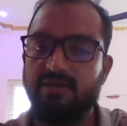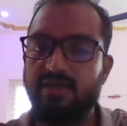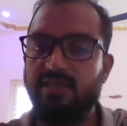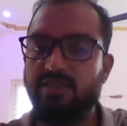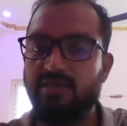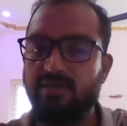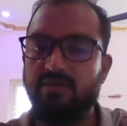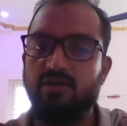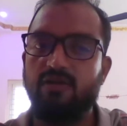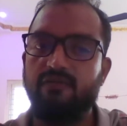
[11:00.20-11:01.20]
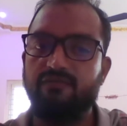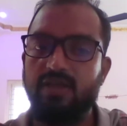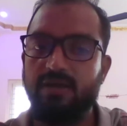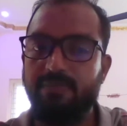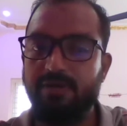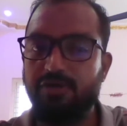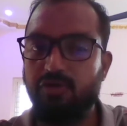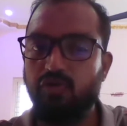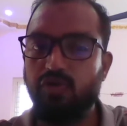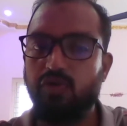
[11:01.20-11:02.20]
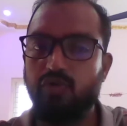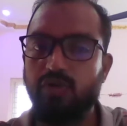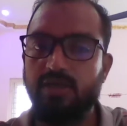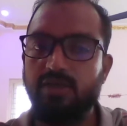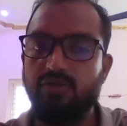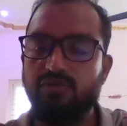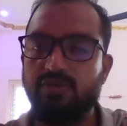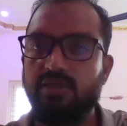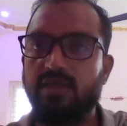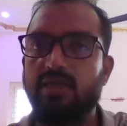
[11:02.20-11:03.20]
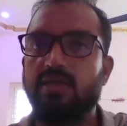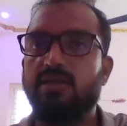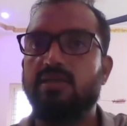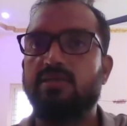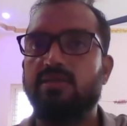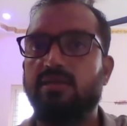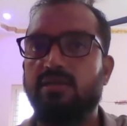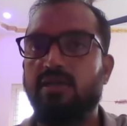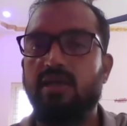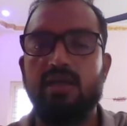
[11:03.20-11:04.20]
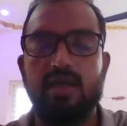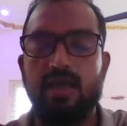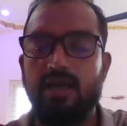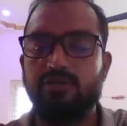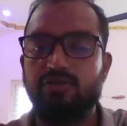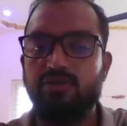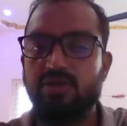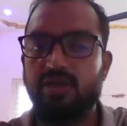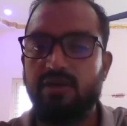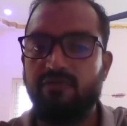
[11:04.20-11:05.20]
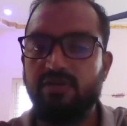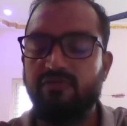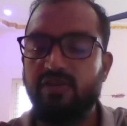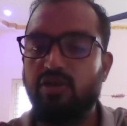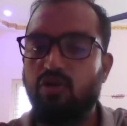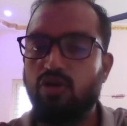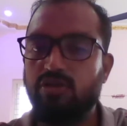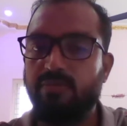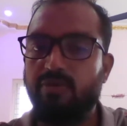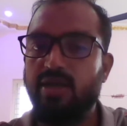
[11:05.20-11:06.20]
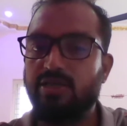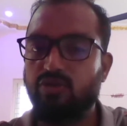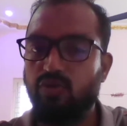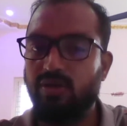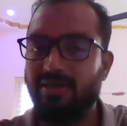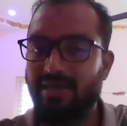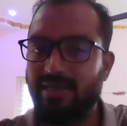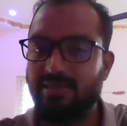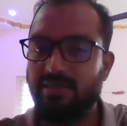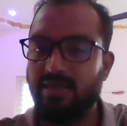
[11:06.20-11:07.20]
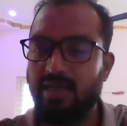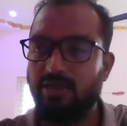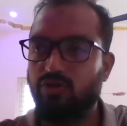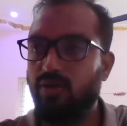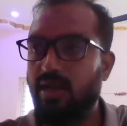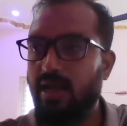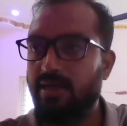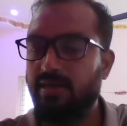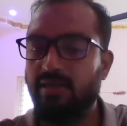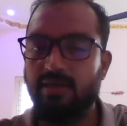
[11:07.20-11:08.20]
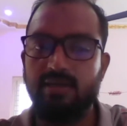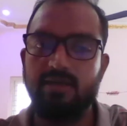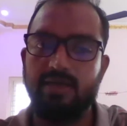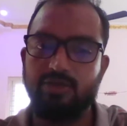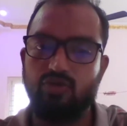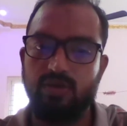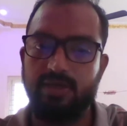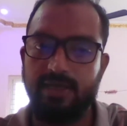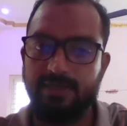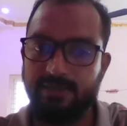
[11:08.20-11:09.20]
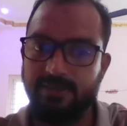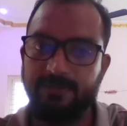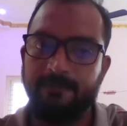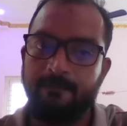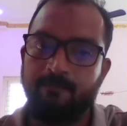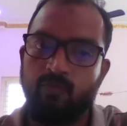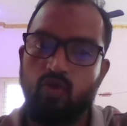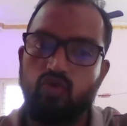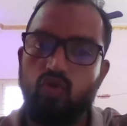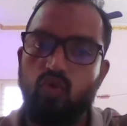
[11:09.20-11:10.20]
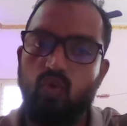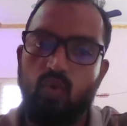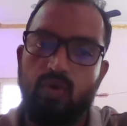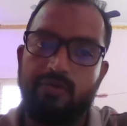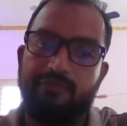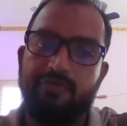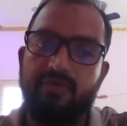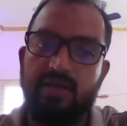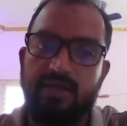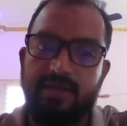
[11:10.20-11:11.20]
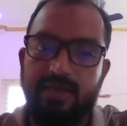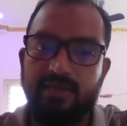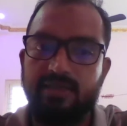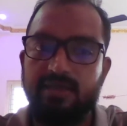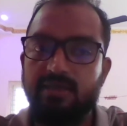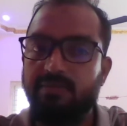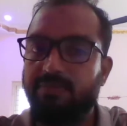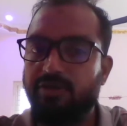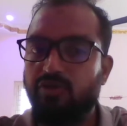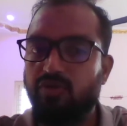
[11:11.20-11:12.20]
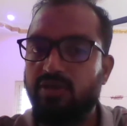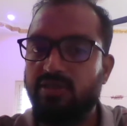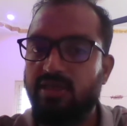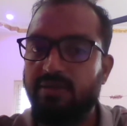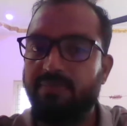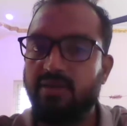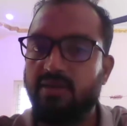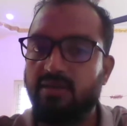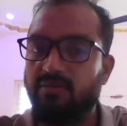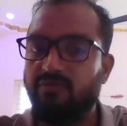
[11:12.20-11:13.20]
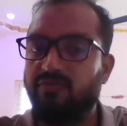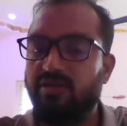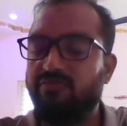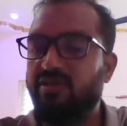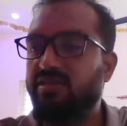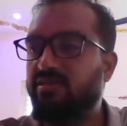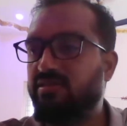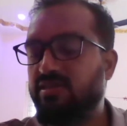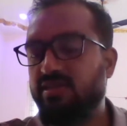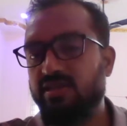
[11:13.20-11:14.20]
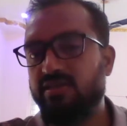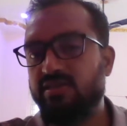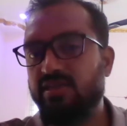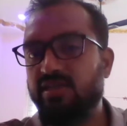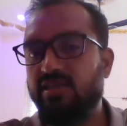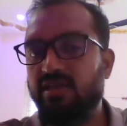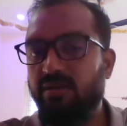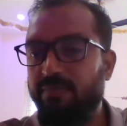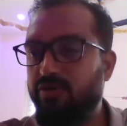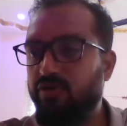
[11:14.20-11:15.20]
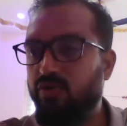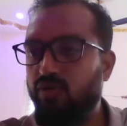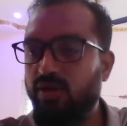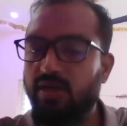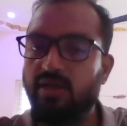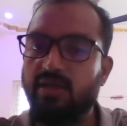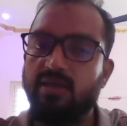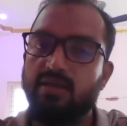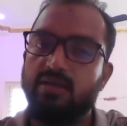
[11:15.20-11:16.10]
text of that particular query using execute request with cross apply SQL text, SQL handle SQL text. So we will get the particular script, we will see the particular